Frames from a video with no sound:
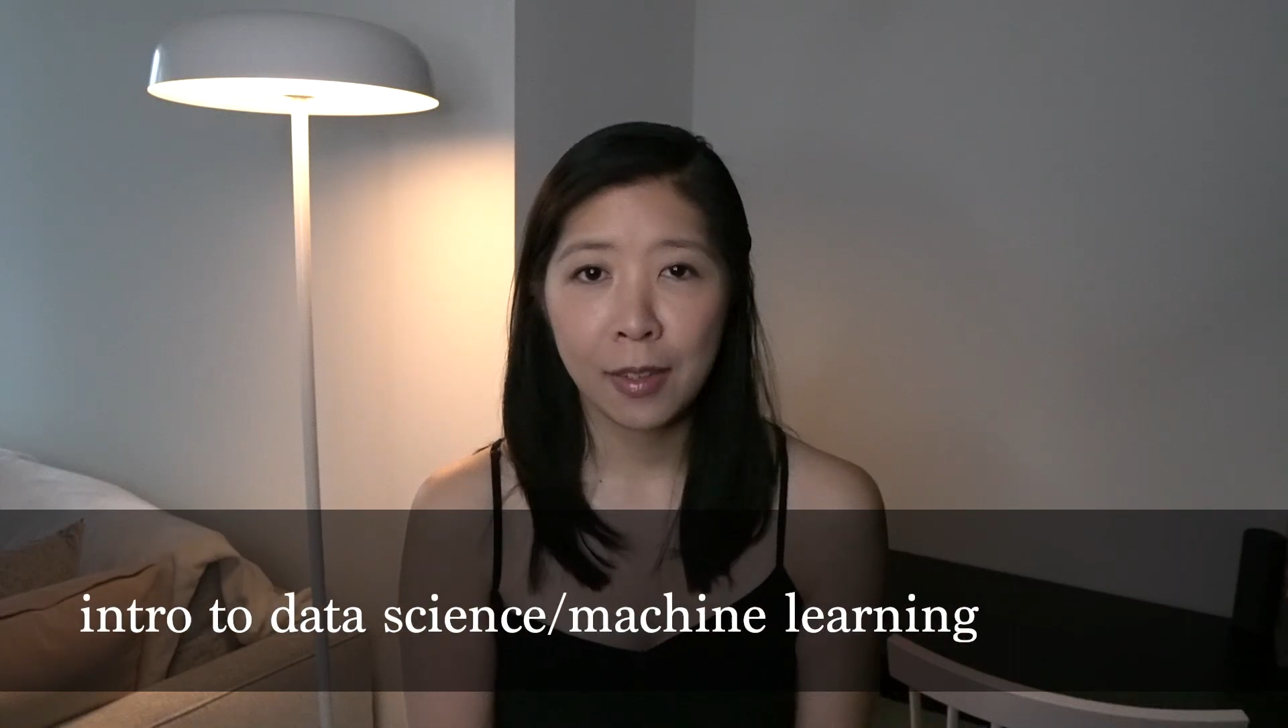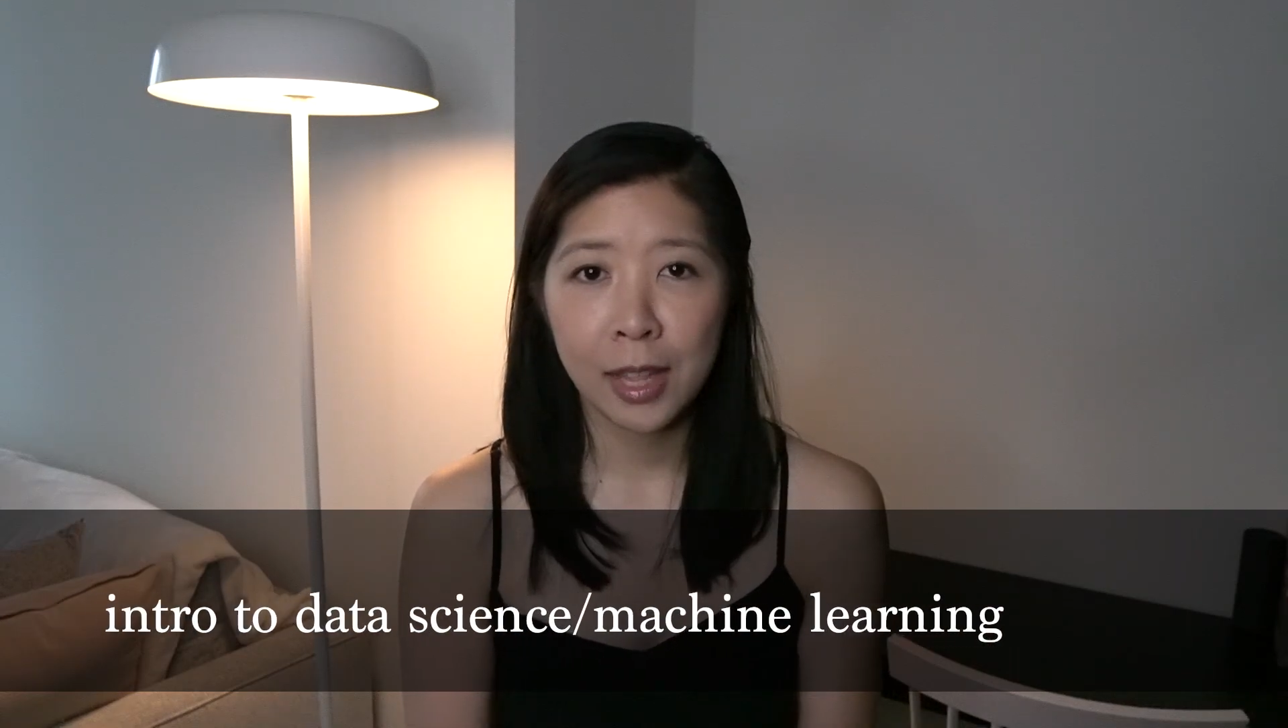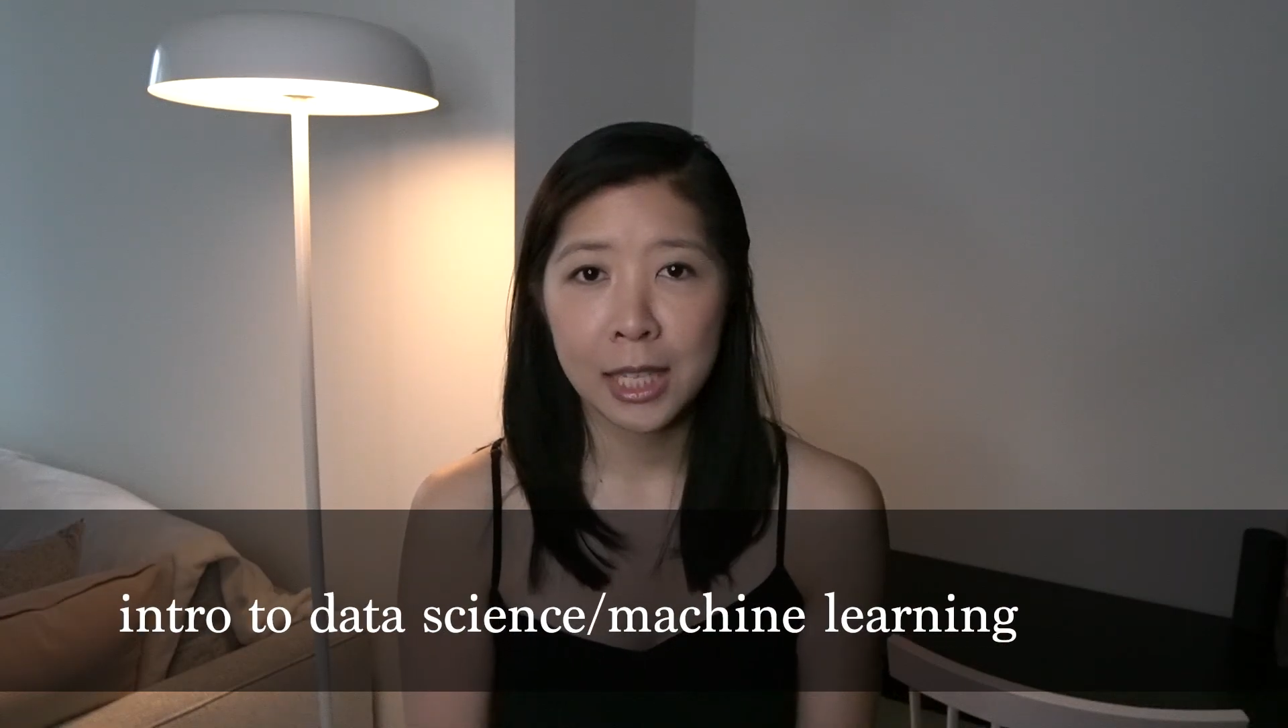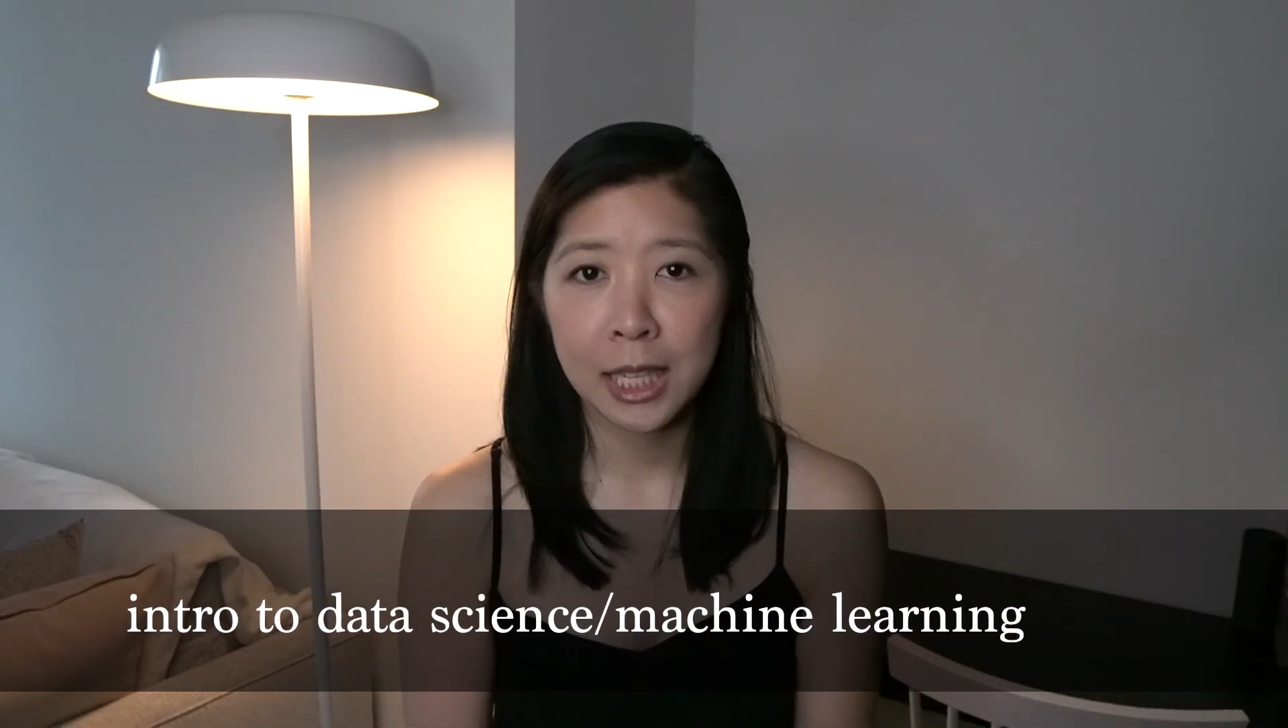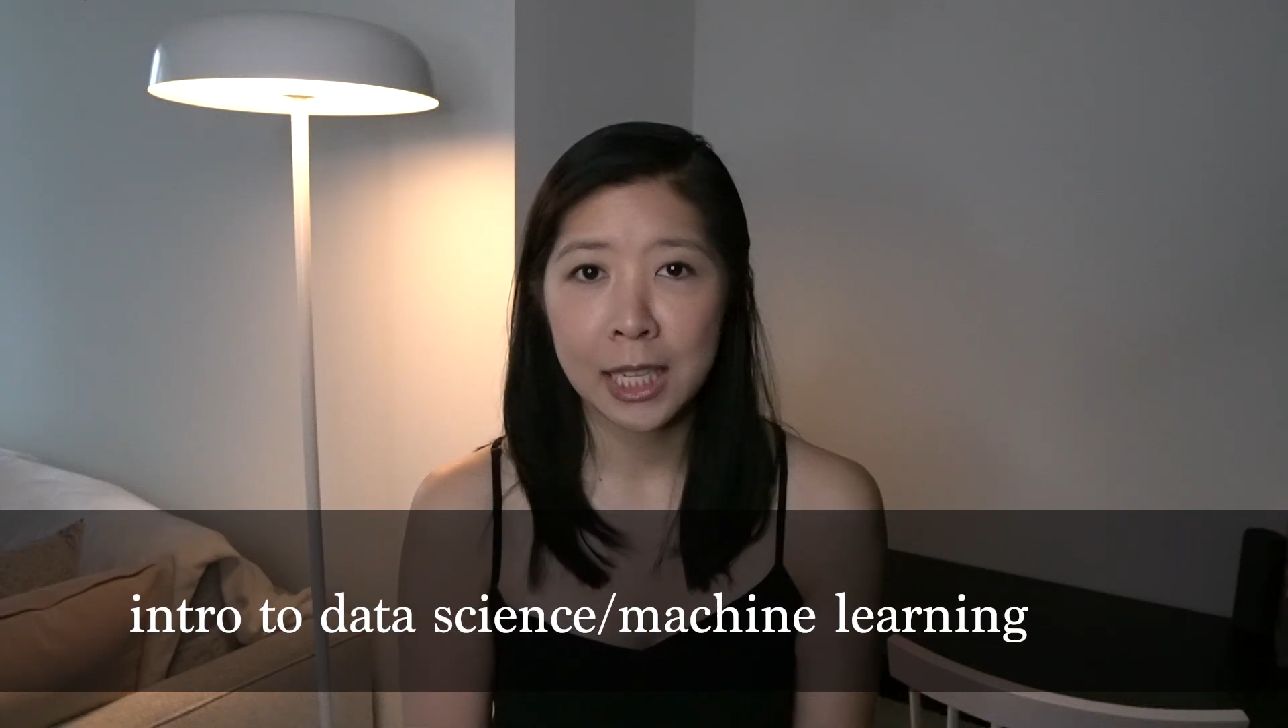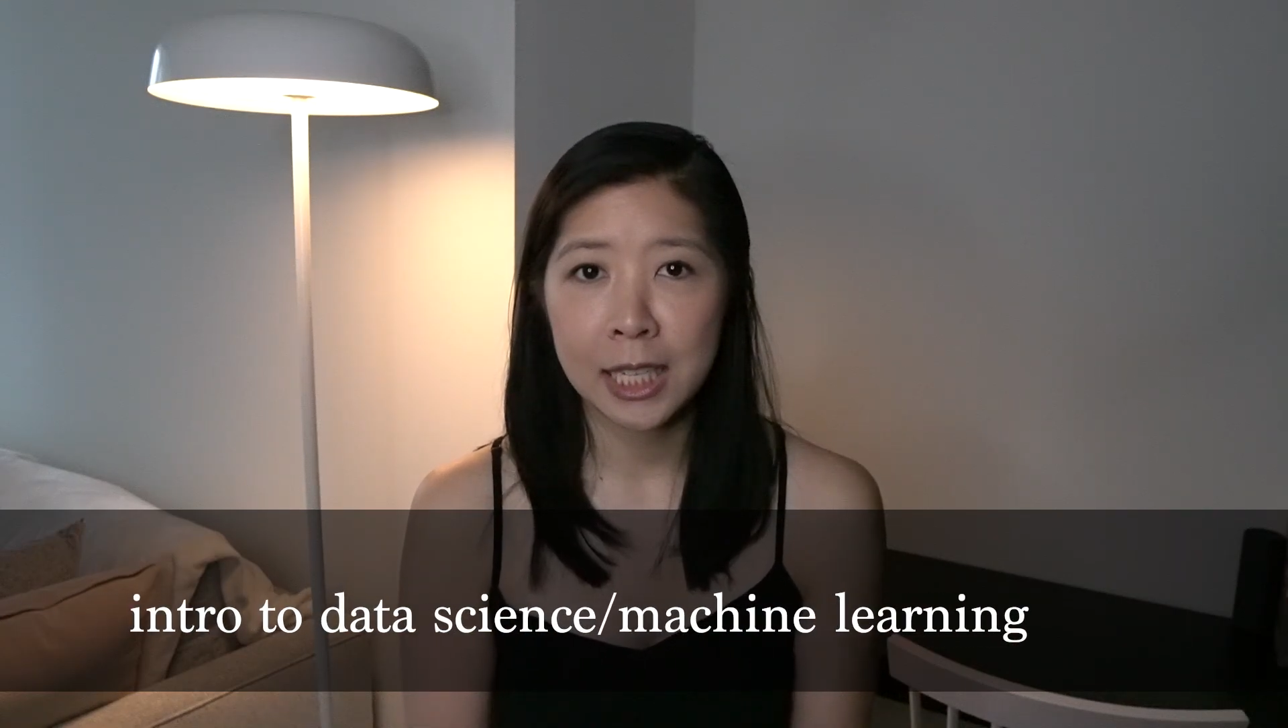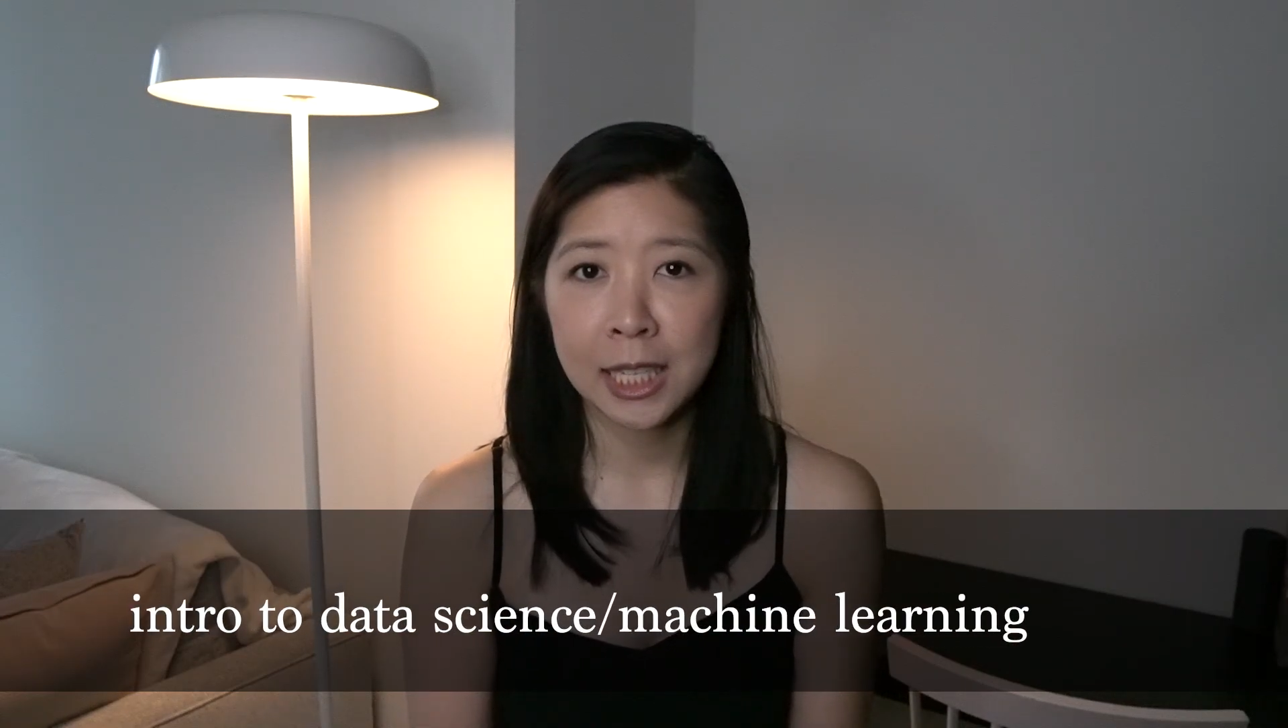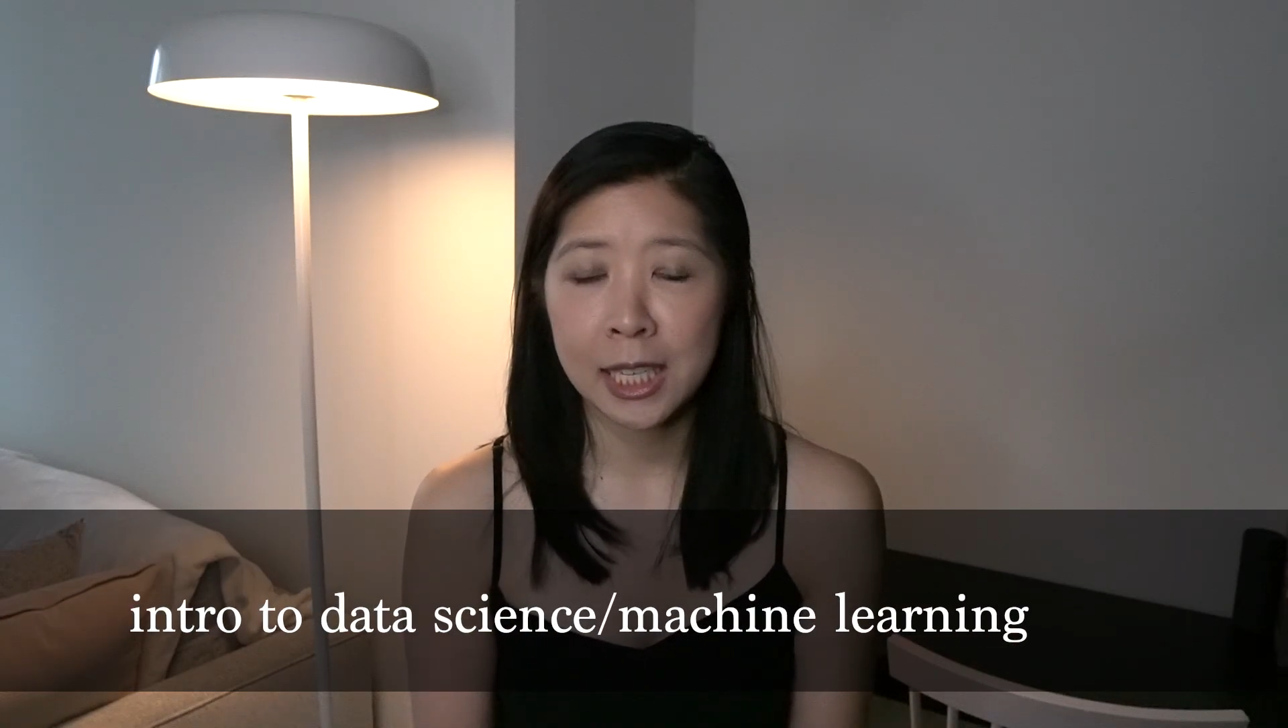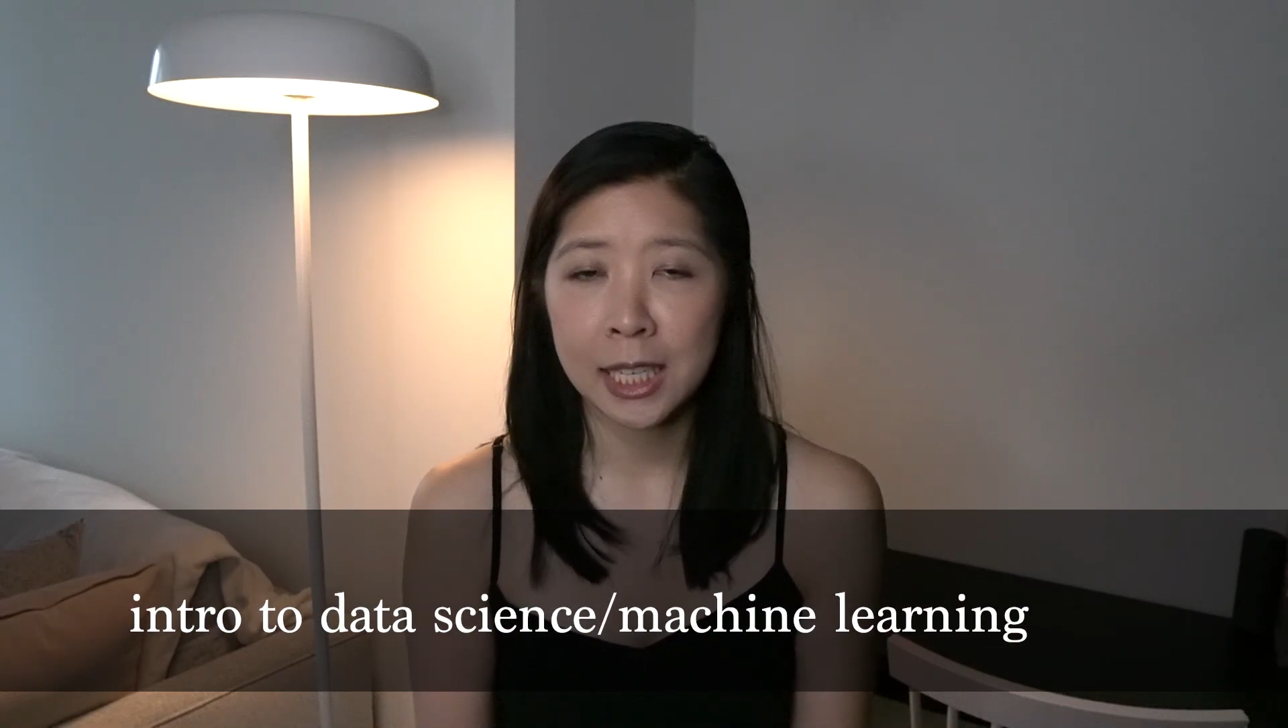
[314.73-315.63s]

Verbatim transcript: on this list